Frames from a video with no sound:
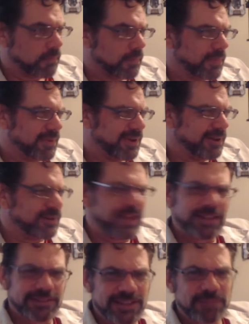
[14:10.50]
A lot of the
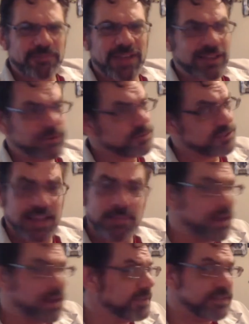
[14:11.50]
same values, same
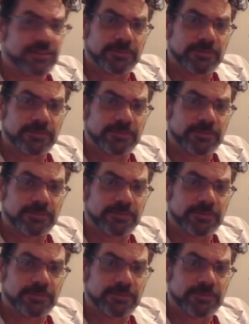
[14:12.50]
enemies.